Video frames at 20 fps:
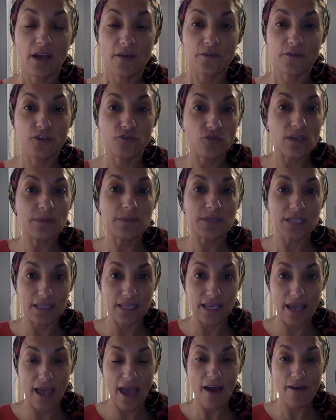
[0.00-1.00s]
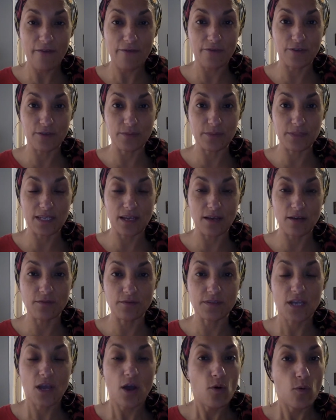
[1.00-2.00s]
the dreams that they have for
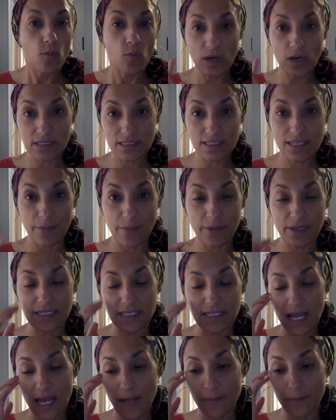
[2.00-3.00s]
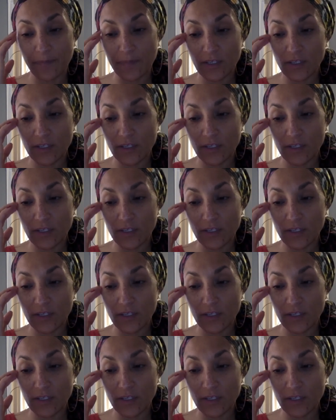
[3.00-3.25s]
themselves one step at a time.